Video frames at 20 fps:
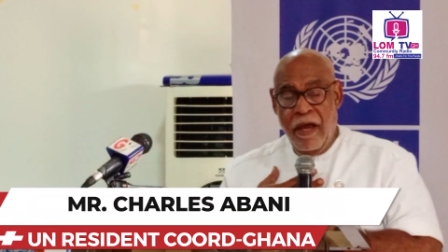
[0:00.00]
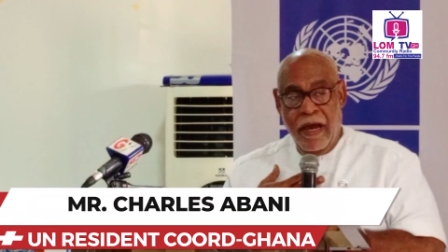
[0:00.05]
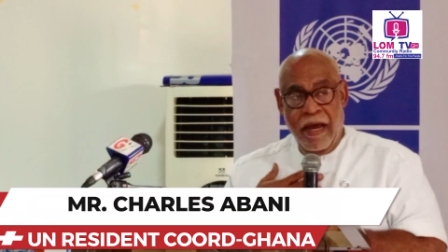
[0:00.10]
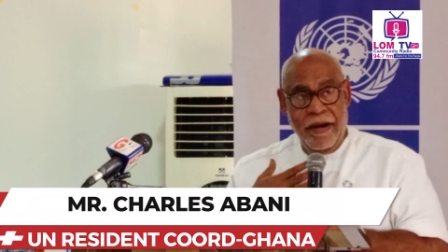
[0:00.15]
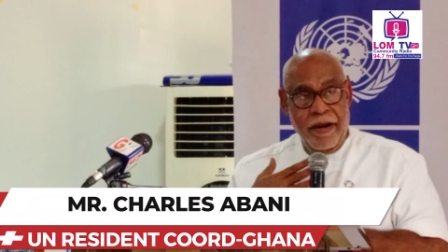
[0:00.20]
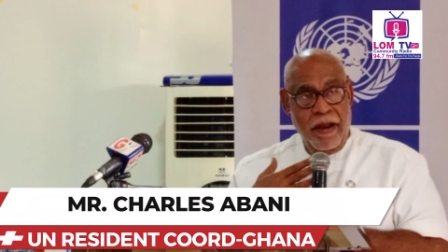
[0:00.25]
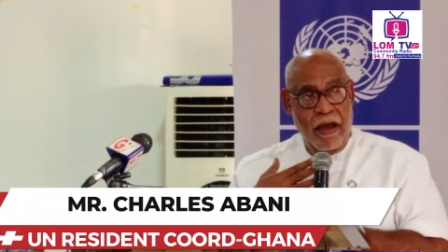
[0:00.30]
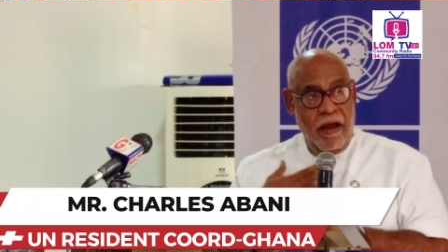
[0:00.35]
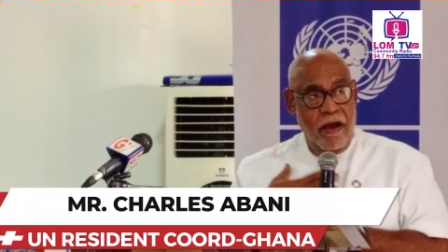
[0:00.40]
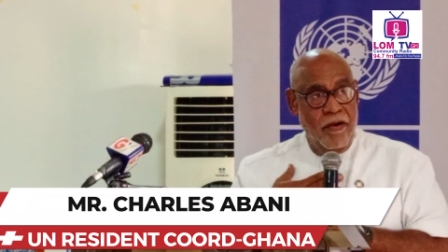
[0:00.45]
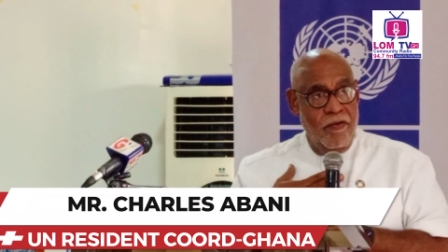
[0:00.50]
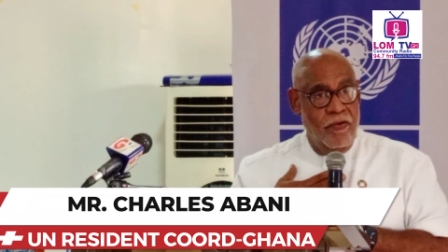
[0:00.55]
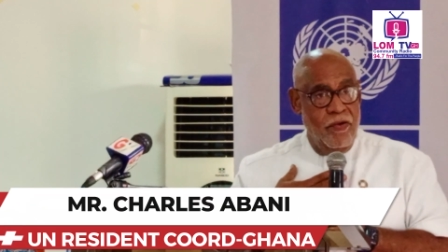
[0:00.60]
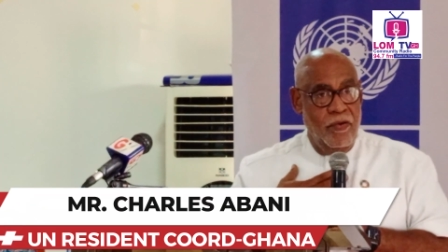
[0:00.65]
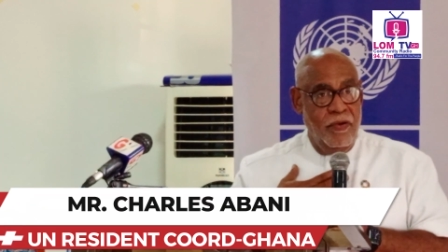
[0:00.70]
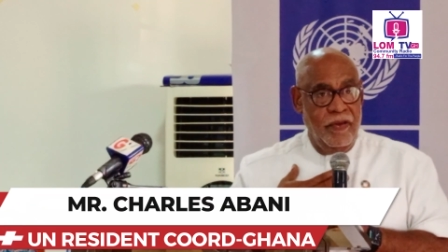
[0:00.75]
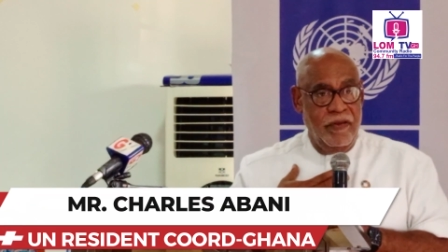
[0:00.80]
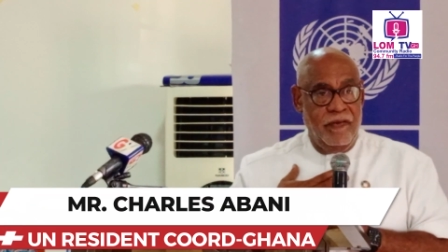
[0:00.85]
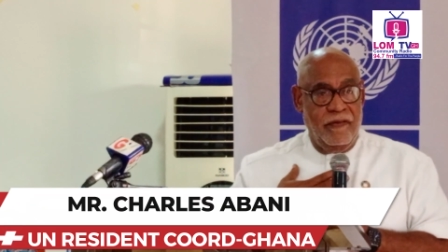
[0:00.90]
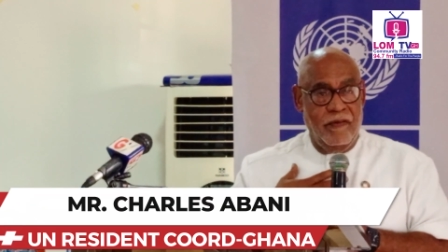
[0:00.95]
And our
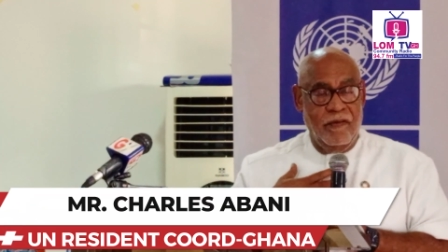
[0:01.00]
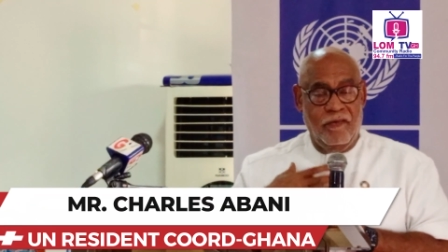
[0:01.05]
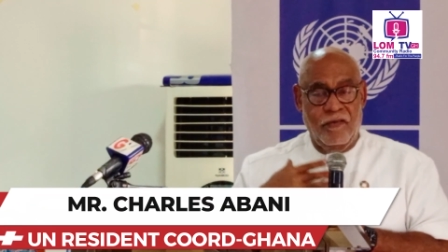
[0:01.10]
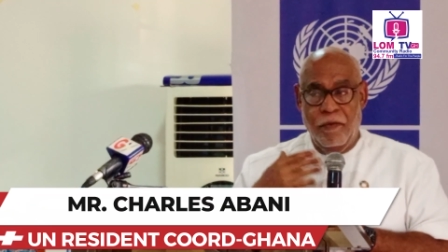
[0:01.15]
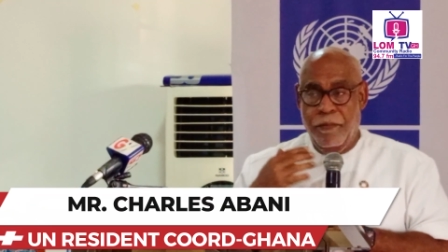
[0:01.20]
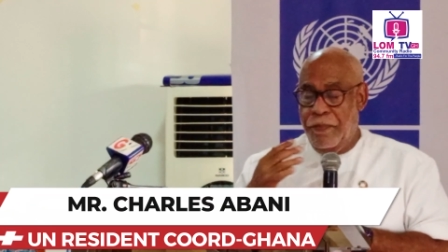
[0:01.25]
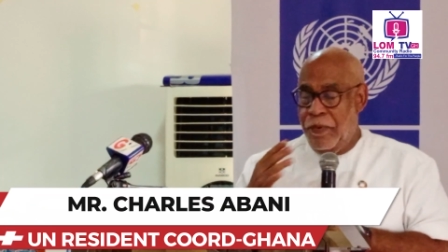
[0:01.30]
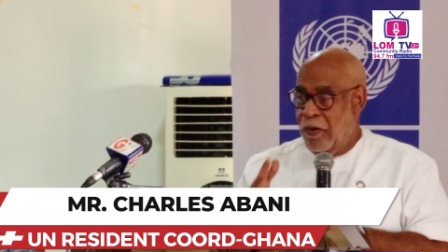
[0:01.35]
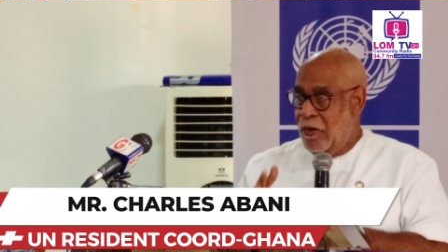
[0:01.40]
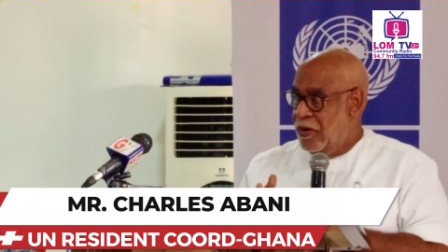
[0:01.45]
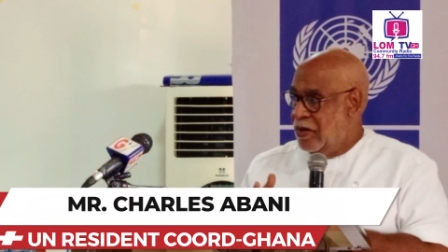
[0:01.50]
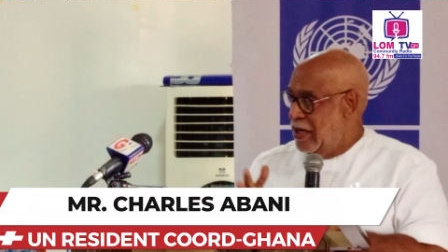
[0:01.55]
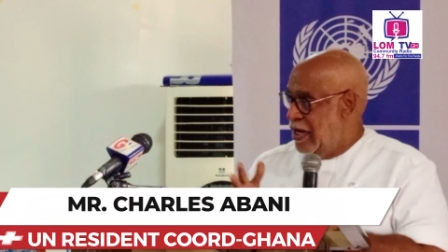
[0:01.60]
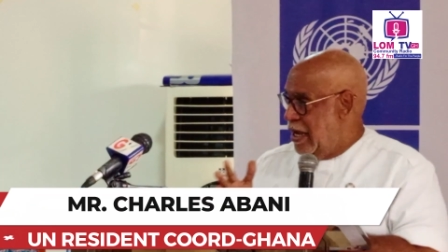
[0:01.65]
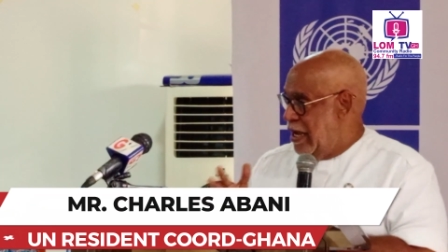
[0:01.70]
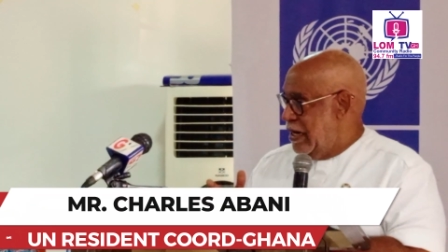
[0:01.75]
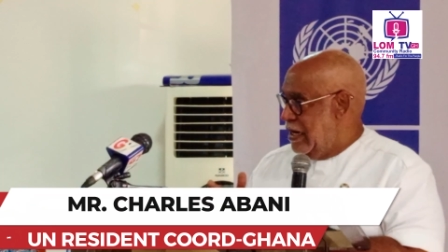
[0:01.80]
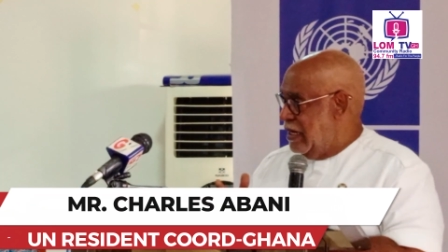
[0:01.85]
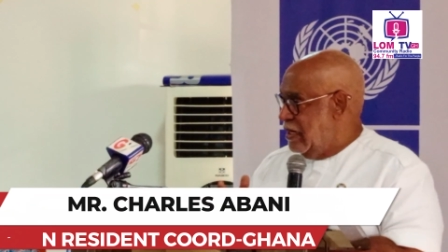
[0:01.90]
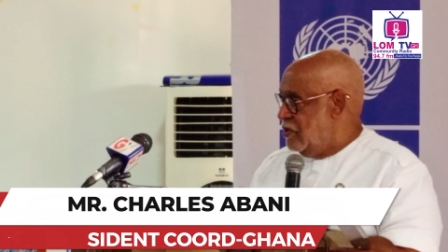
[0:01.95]
role is to support
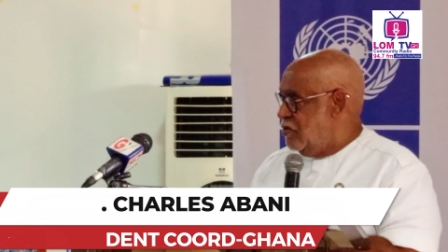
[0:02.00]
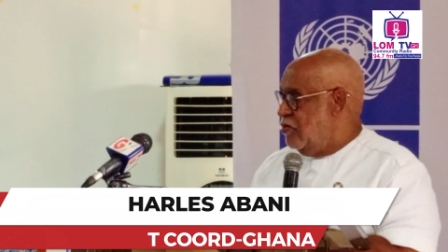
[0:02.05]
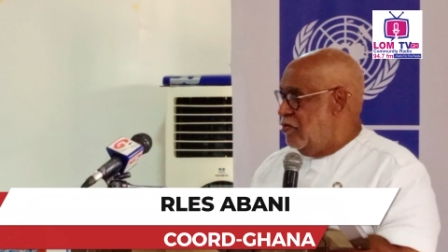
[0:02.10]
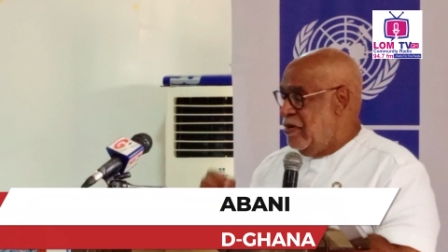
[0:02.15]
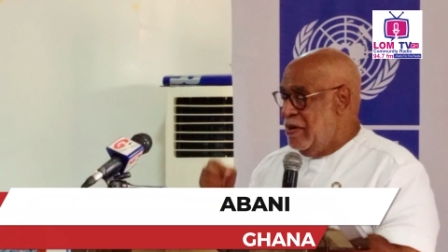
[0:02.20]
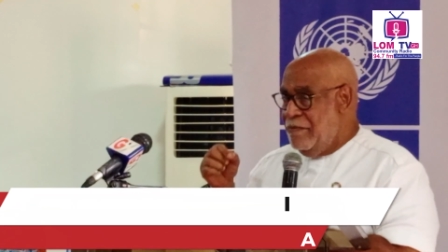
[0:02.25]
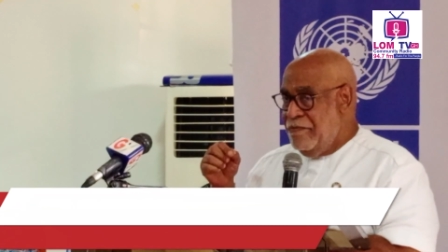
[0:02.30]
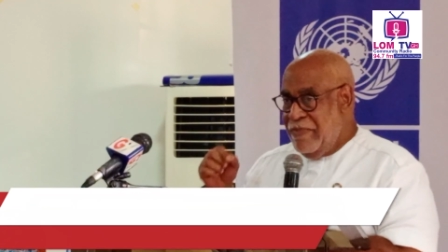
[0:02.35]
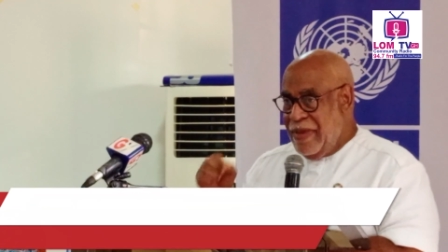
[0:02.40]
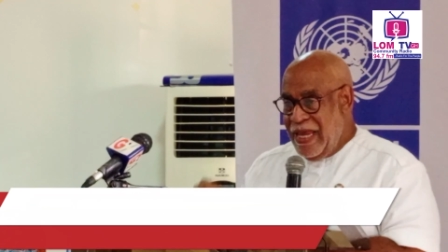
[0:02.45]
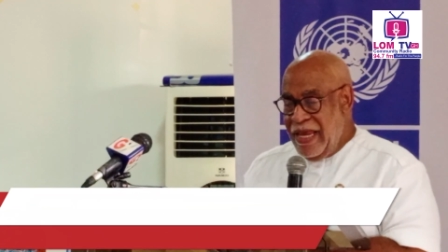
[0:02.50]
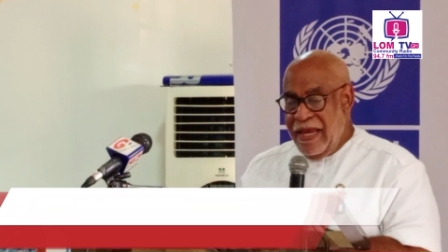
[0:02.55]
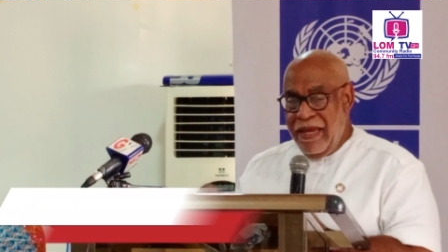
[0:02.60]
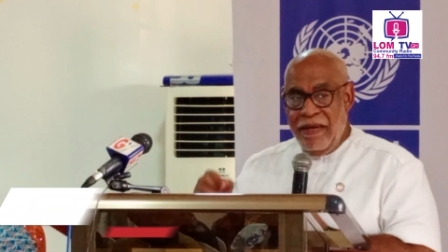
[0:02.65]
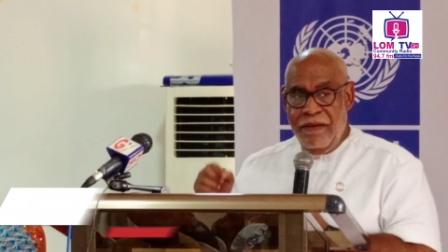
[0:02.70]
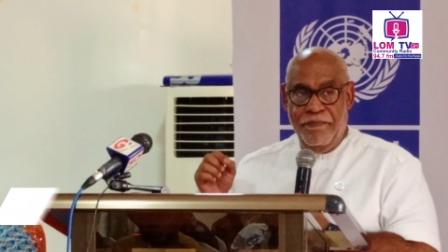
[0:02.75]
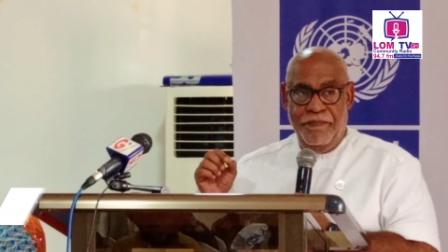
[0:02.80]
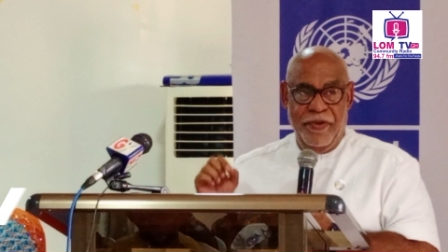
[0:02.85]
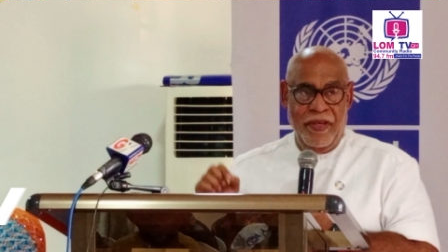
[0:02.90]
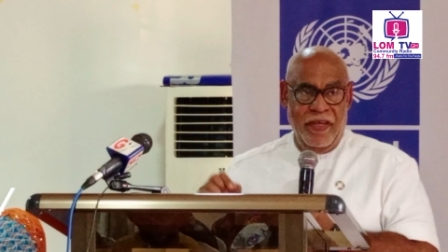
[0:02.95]
Ghana to
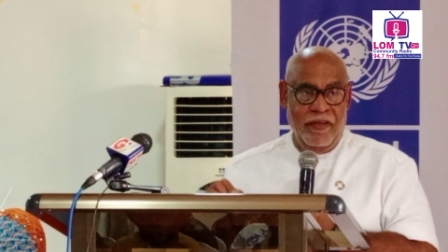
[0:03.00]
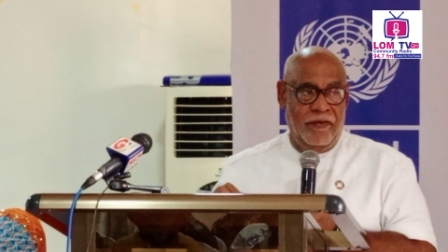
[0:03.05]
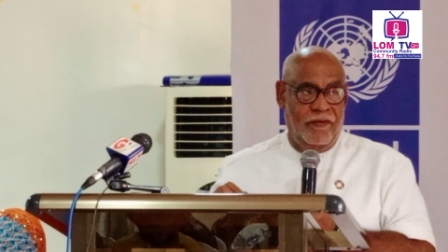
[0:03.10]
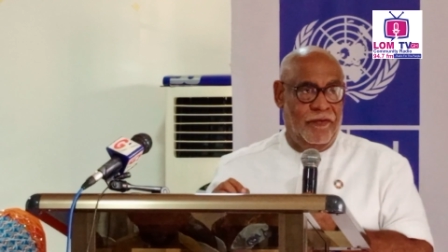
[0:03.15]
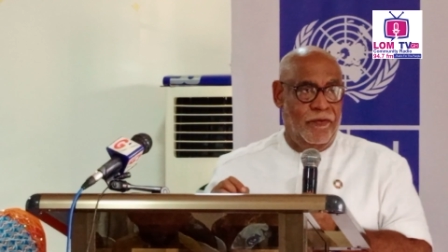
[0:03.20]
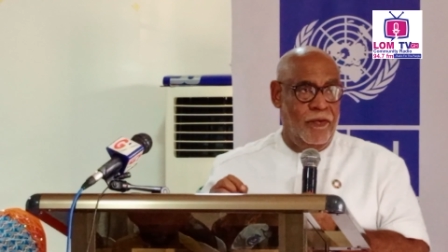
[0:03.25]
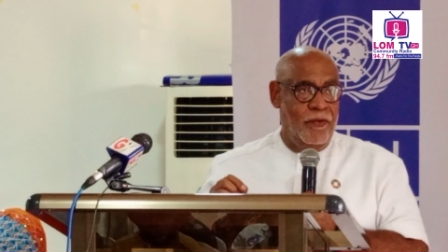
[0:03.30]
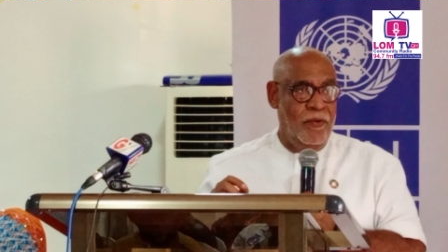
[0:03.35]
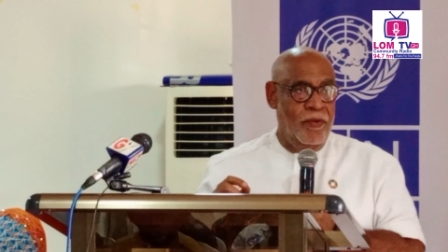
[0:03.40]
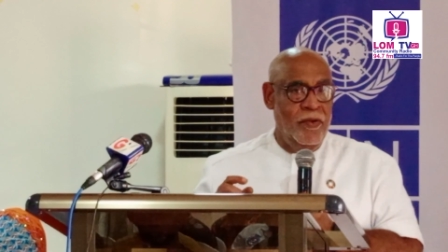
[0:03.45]
remain peaceful,